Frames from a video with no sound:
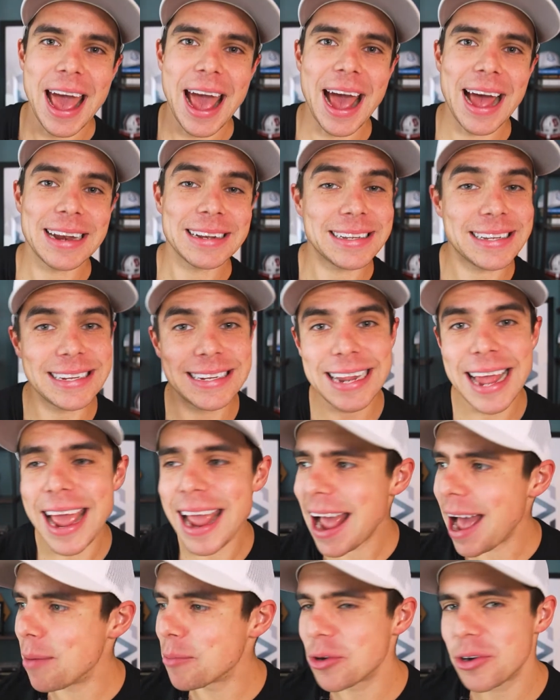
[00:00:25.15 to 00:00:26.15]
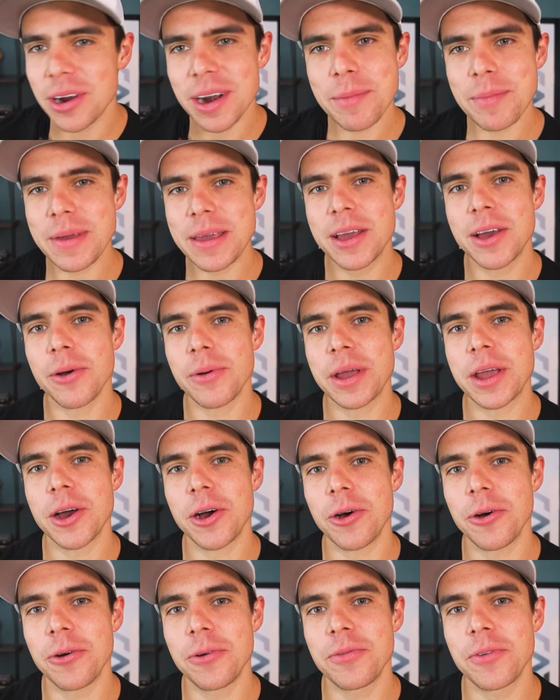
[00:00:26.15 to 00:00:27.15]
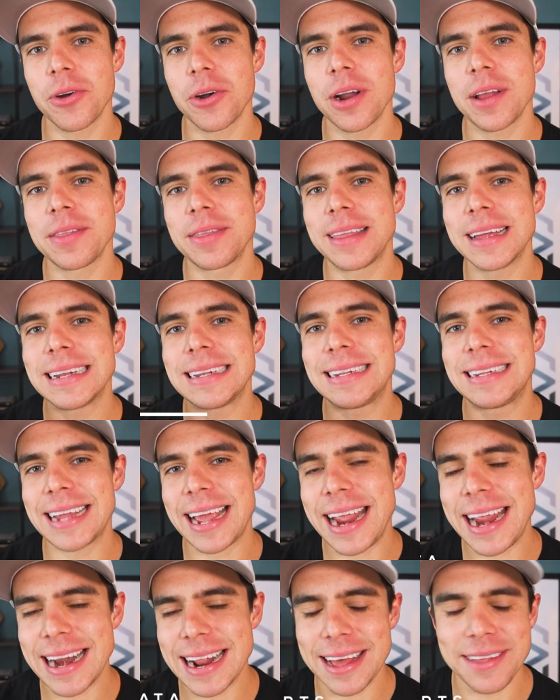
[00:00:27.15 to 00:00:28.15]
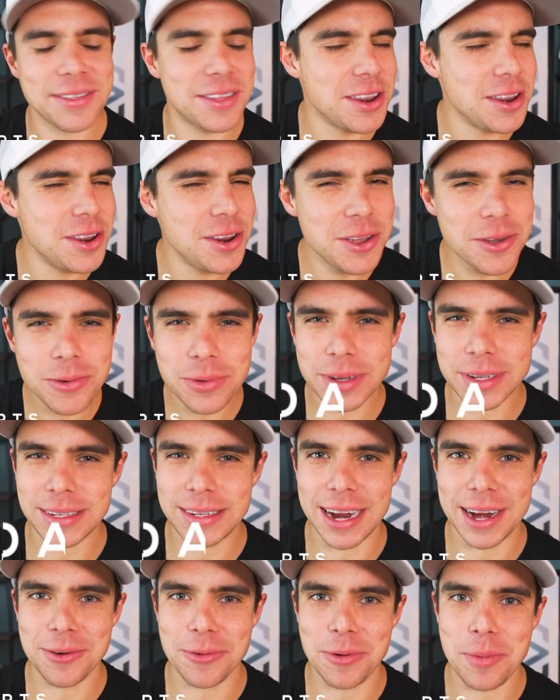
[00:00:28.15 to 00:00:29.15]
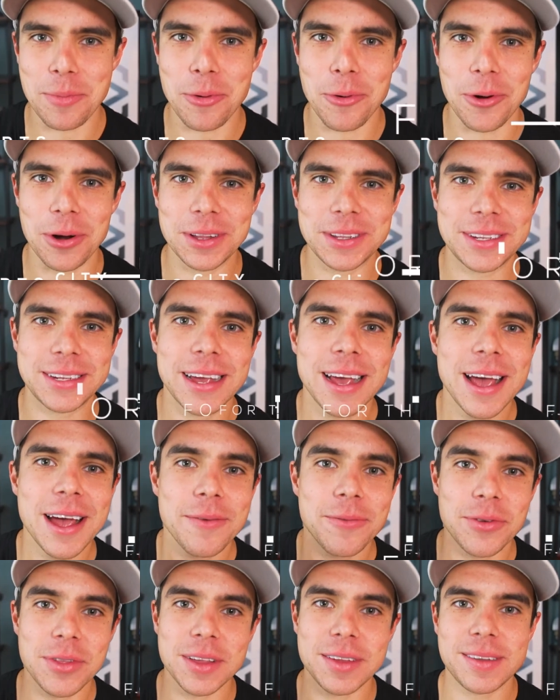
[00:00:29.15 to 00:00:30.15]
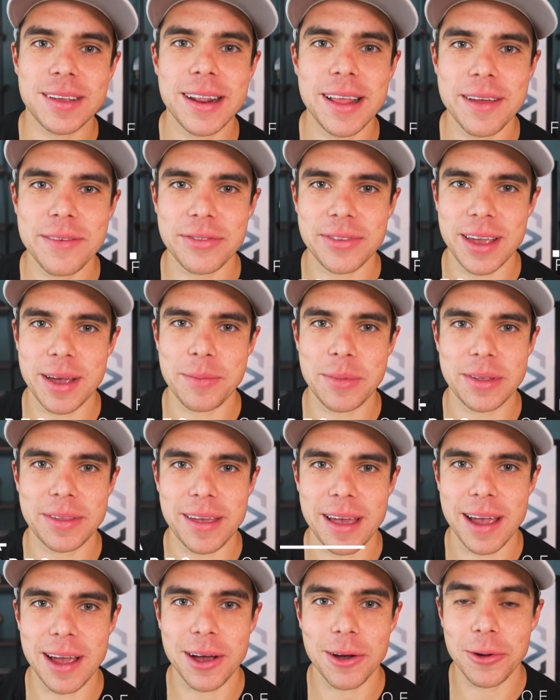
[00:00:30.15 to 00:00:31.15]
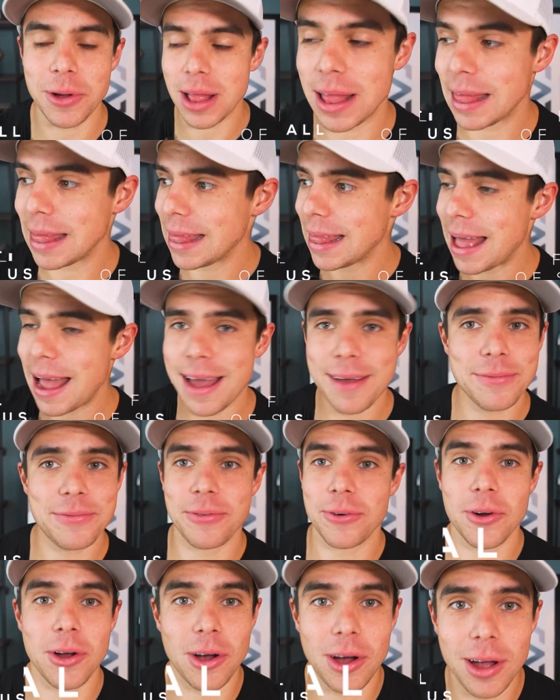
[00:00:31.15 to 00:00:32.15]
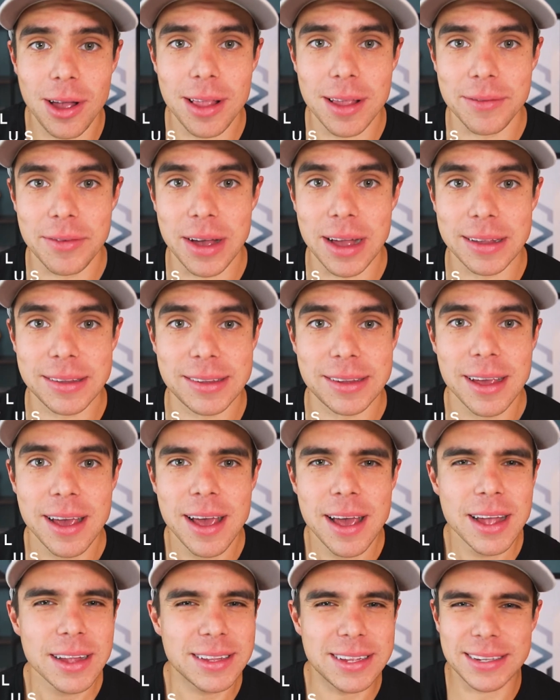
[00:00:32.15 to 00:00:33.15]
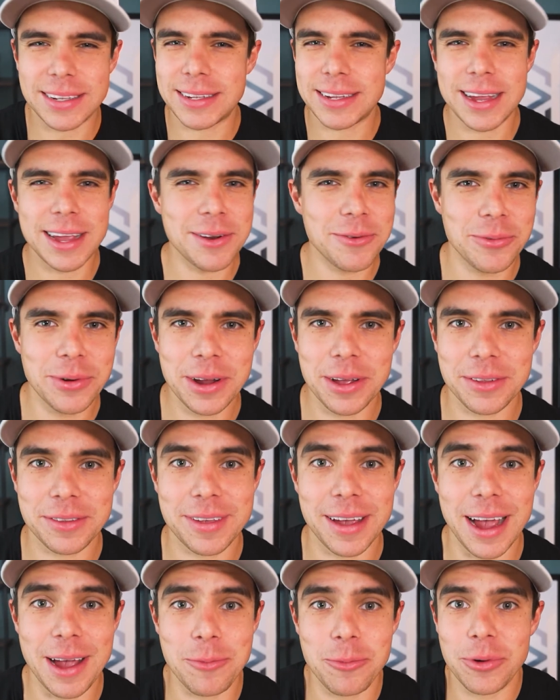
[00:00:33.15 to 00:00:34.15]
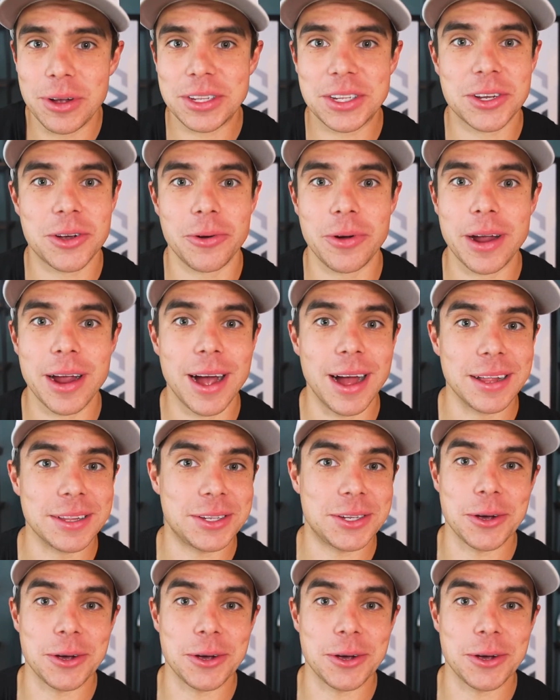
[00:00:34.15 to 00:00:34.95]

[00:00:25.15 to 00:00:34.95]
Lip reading: And today I'm going to be going over the data, the newest data reports for the city of San Mateo, live for all of us to see in real time what's going on.